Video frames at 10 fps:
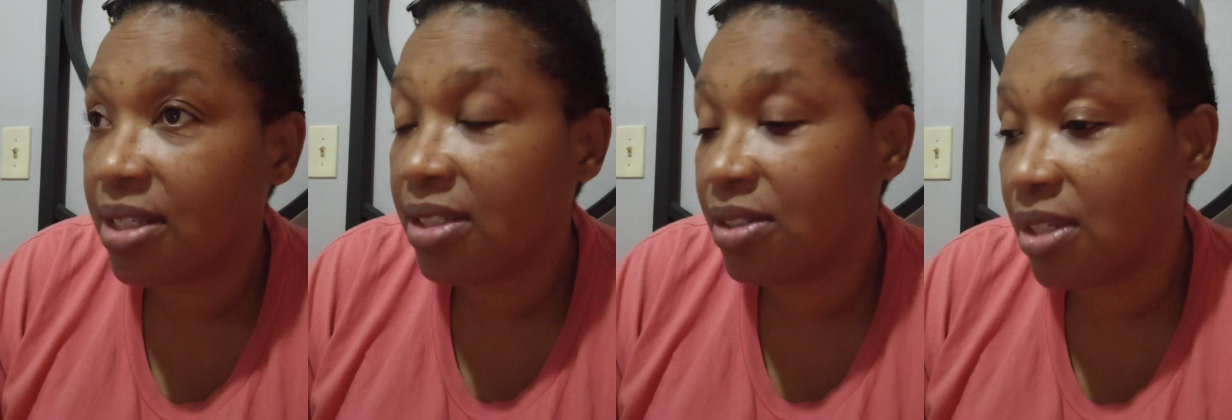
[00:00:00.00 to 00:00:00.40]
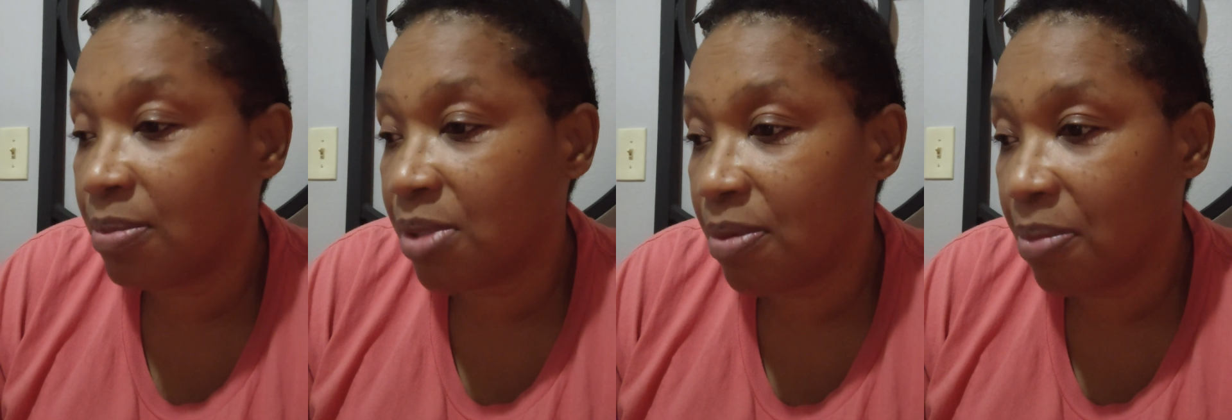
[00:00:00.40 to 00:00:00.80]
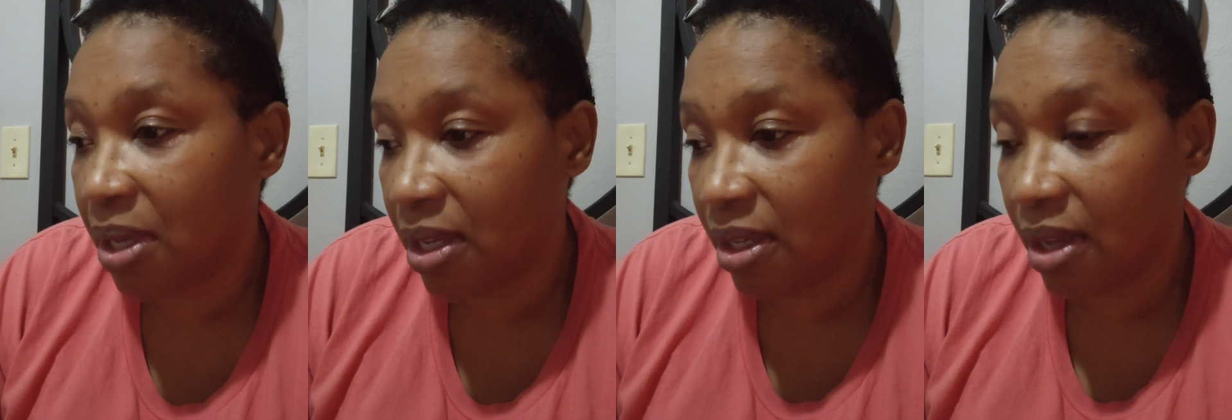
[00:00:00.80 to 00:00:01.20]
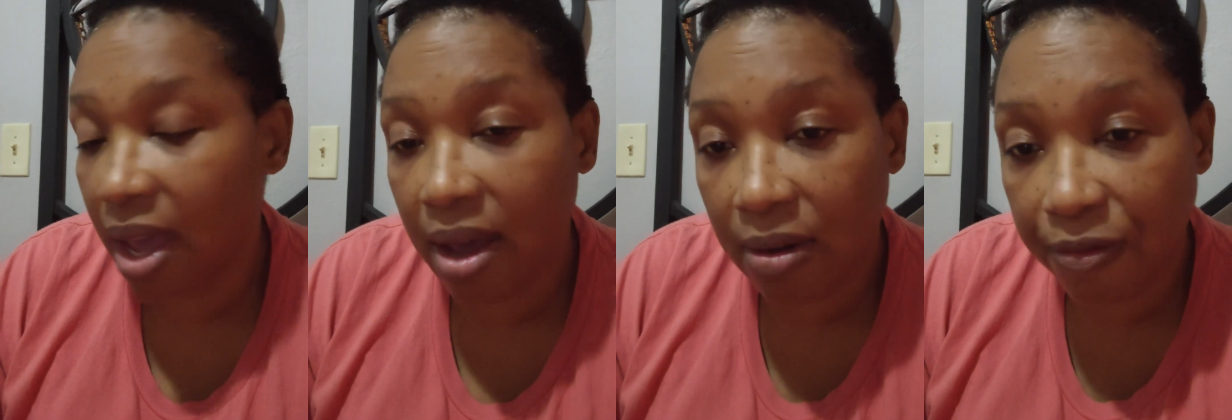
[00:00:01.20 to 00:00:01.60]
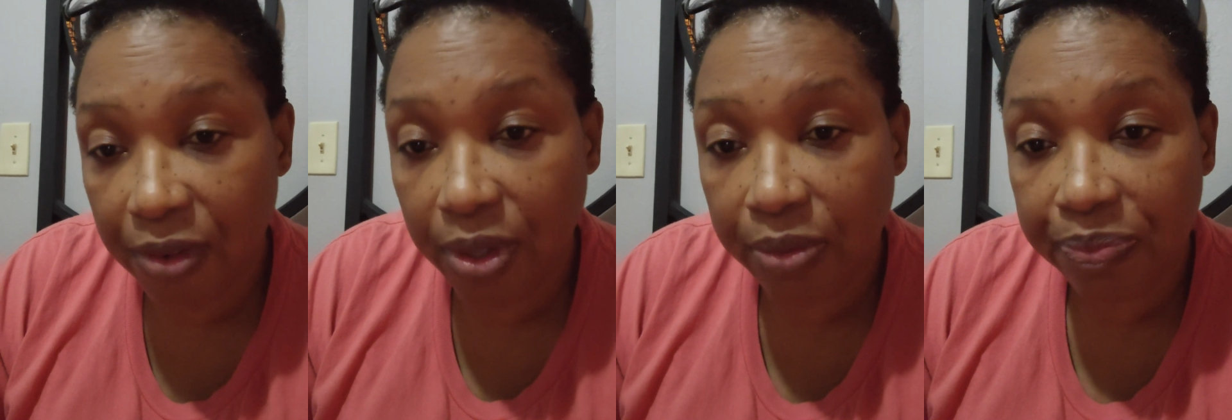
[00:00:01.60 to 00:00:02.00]
teach them to be
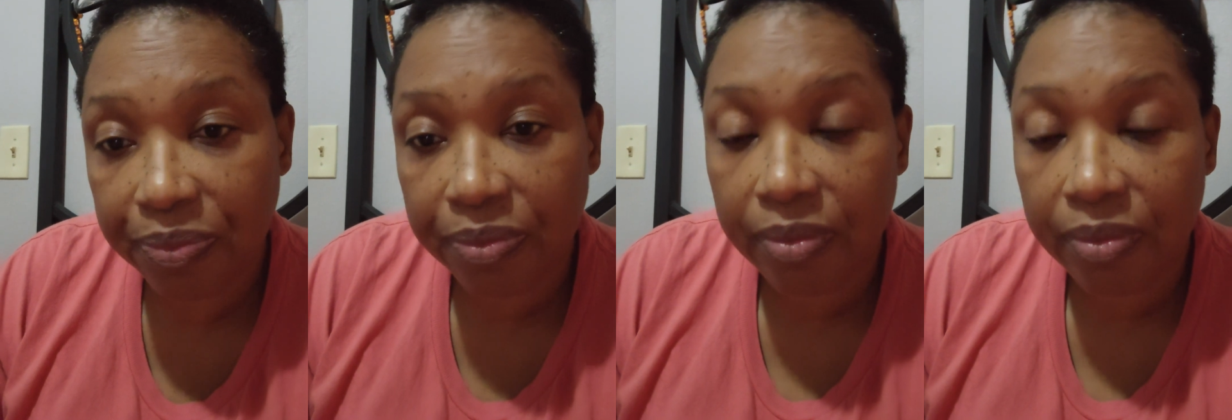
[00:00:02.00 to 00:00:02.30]
helpful.